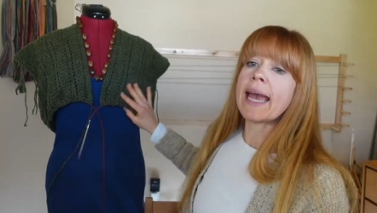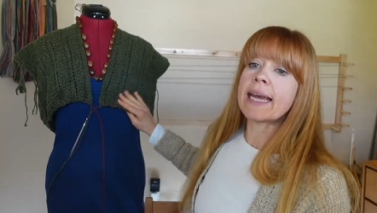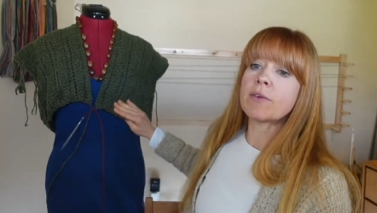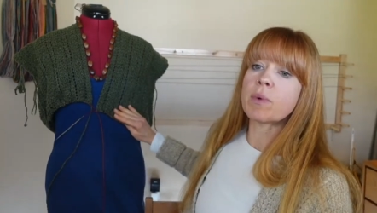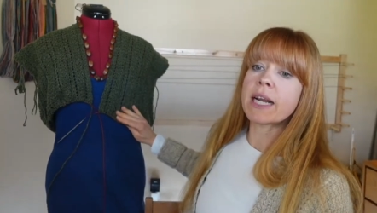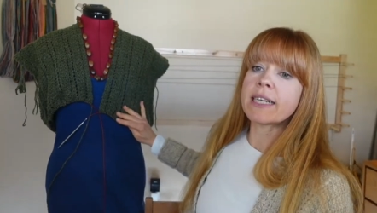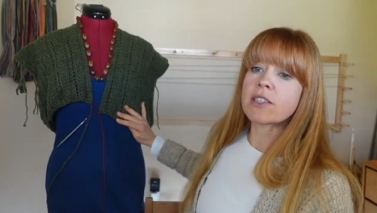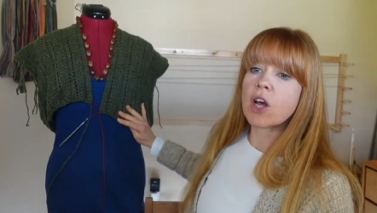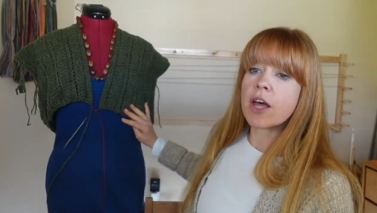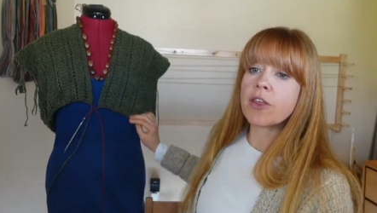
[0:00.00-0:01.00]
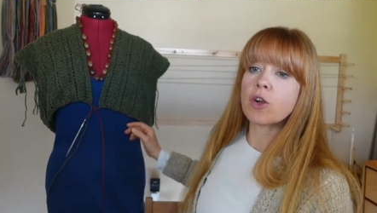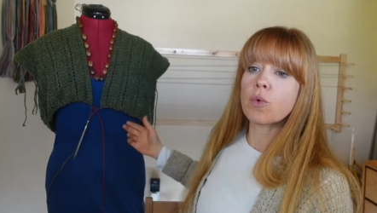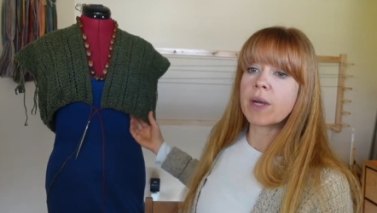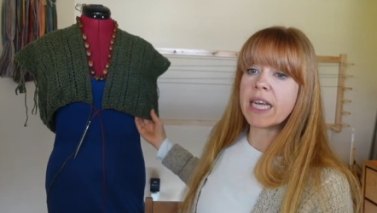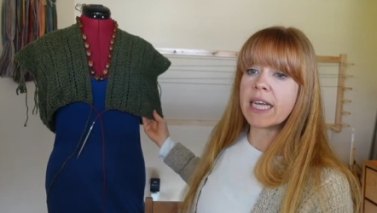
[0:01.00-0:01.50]
And when I saw the
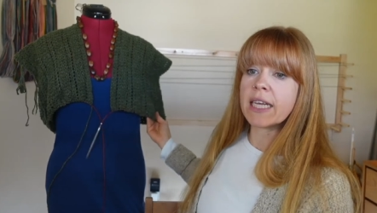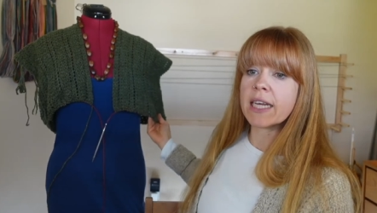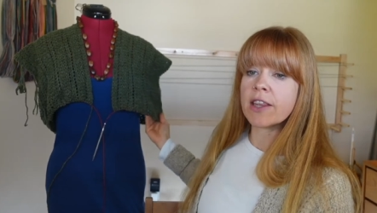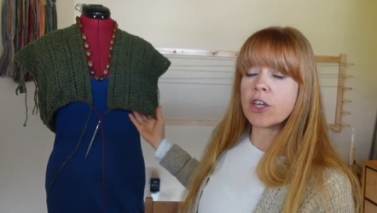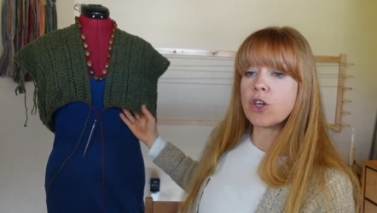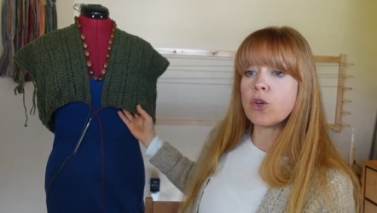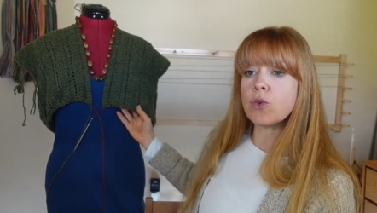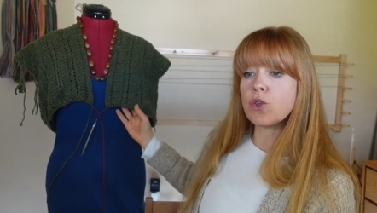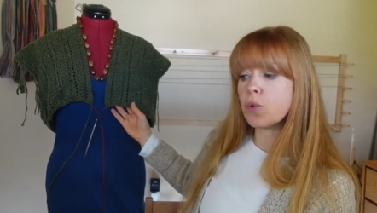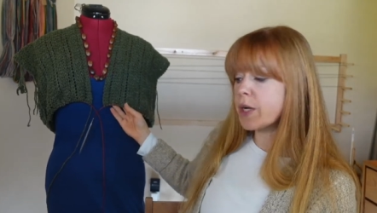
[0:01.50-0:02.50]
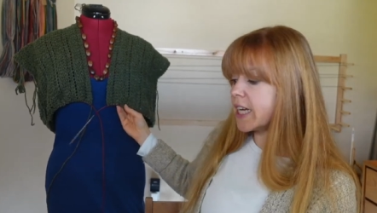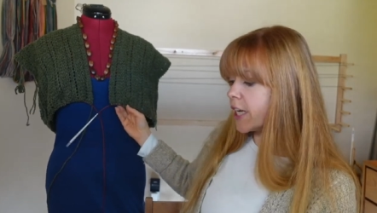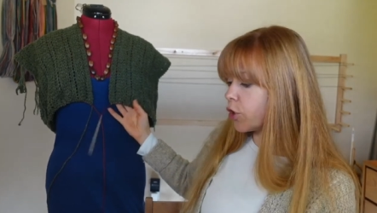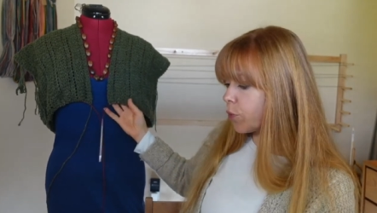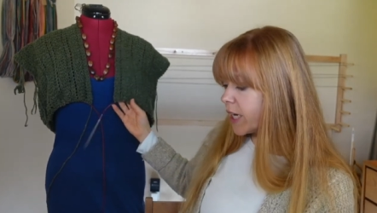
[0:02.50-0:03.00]
green, the new
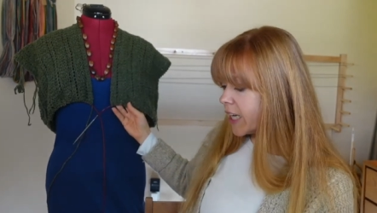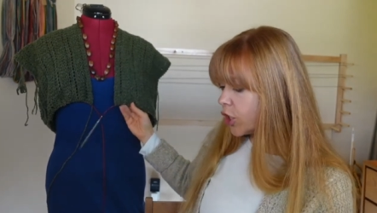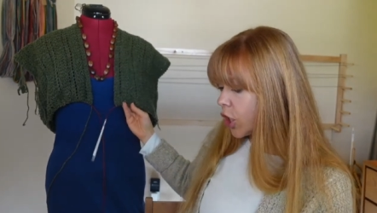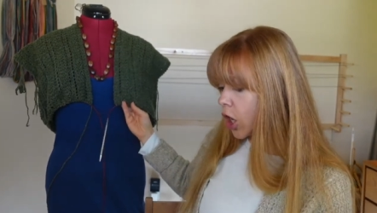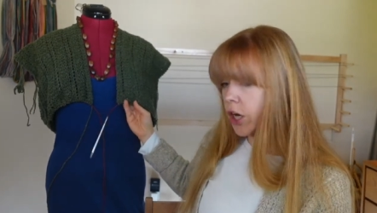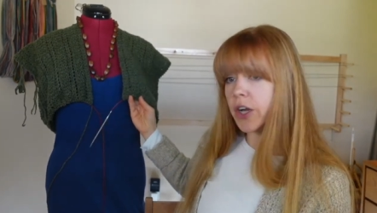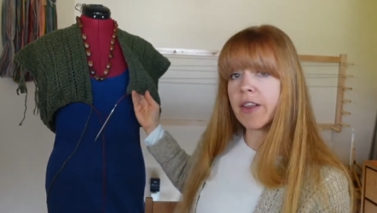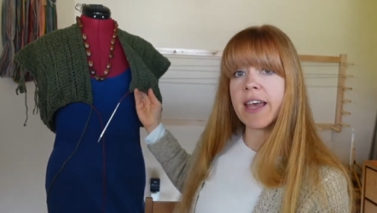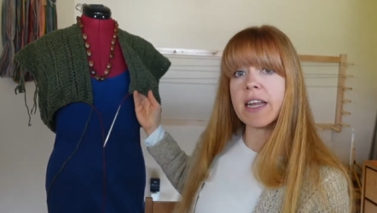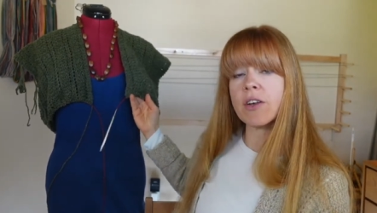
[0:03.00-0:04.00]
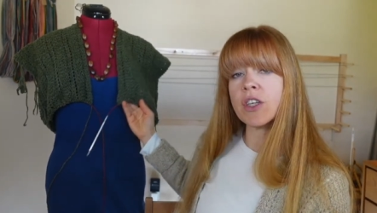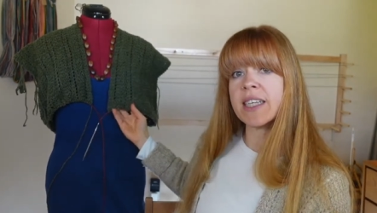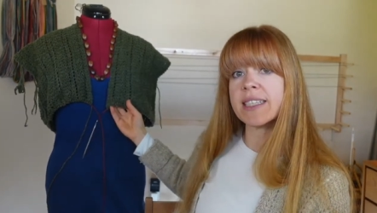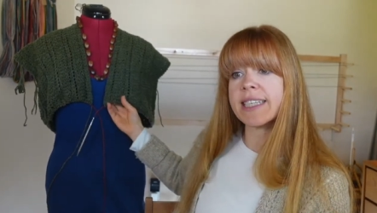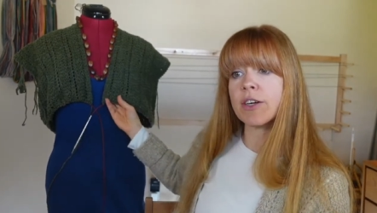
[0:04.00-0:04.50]
Tweedy green yarn that
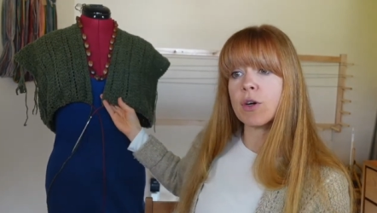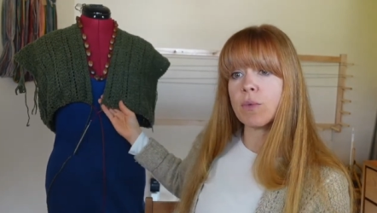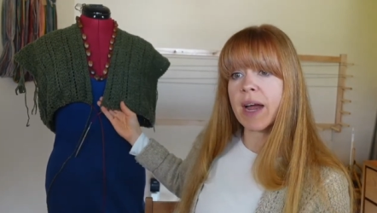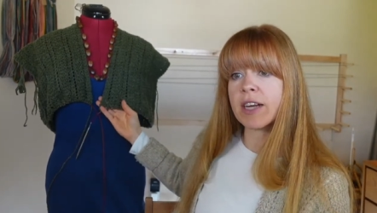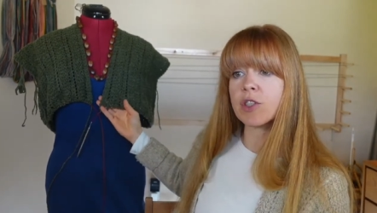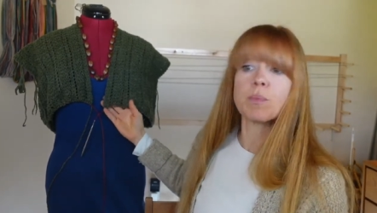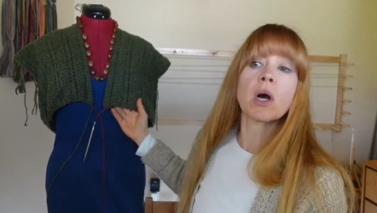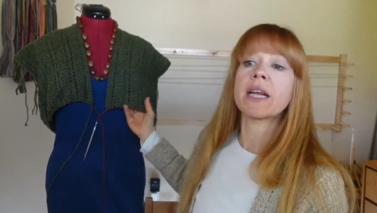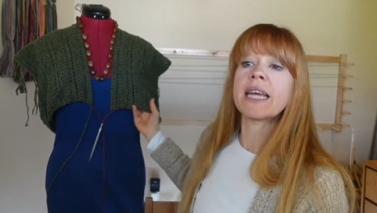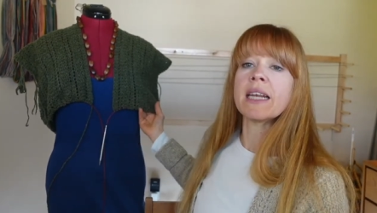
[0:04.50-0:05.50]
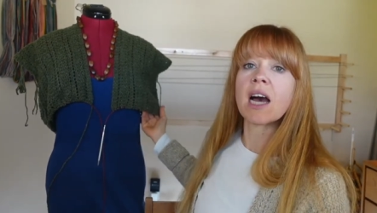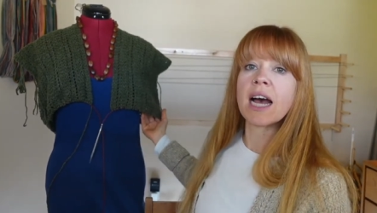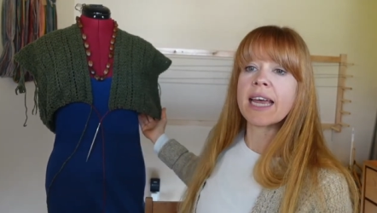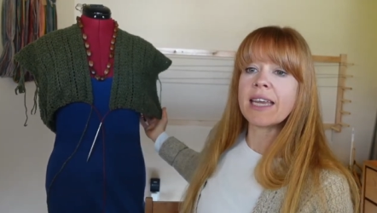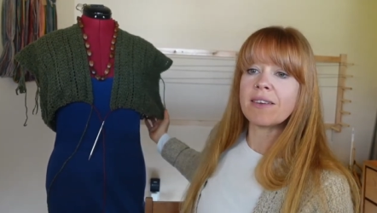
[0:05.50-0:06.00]
Disdero Ranch brought in,
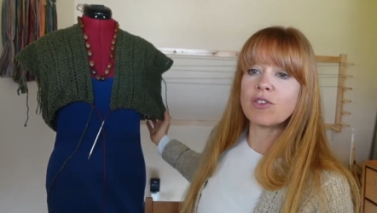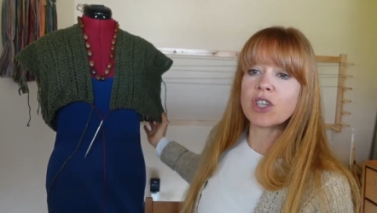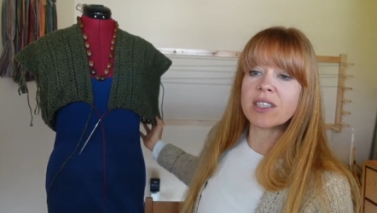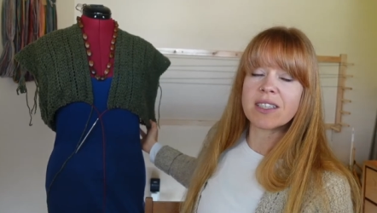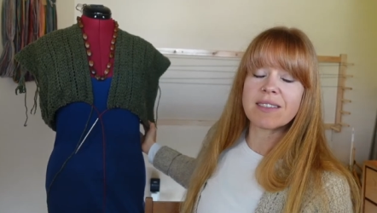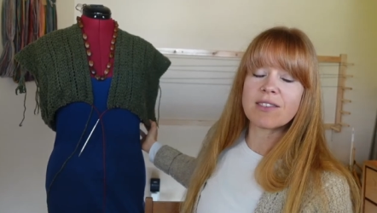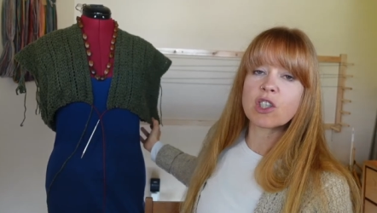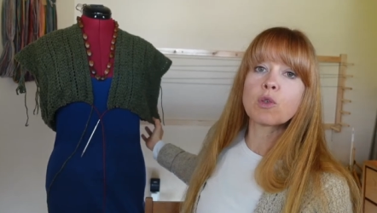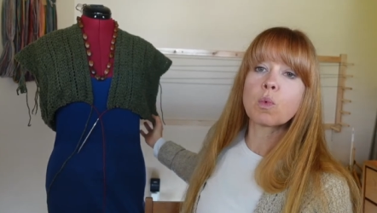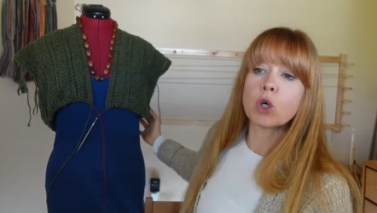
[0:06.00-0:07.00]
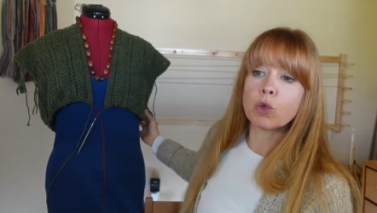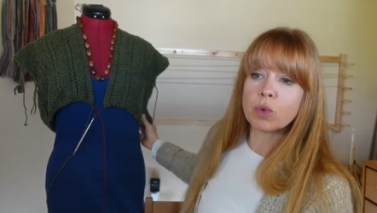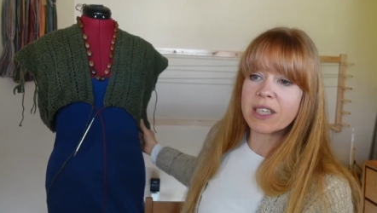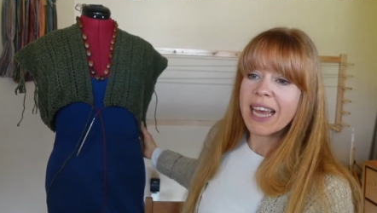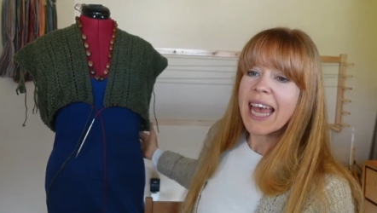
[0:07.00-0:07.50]
I just
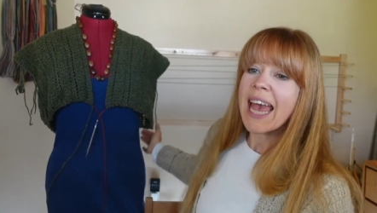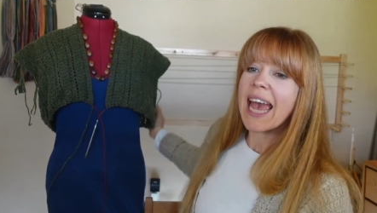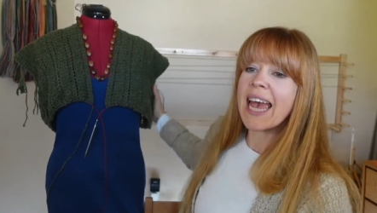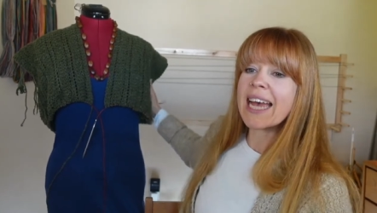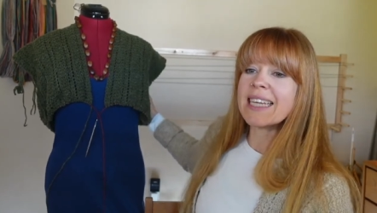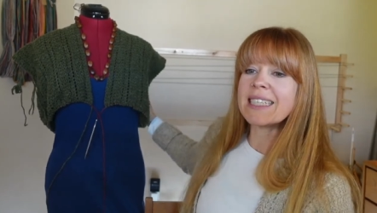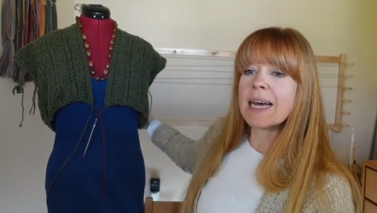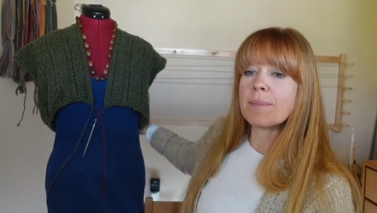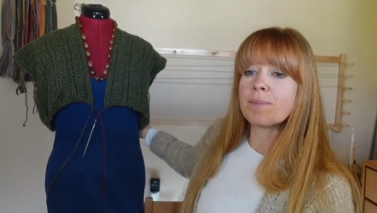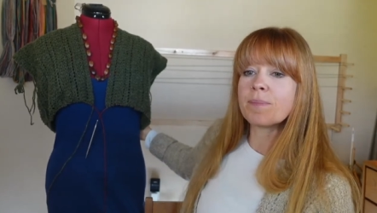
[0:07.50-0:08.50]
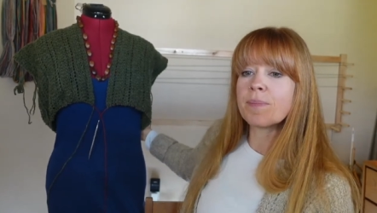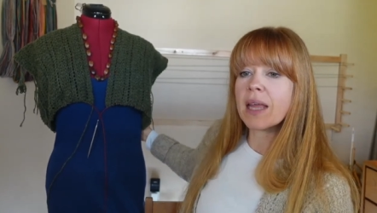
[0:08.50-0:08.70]
swooned. And um,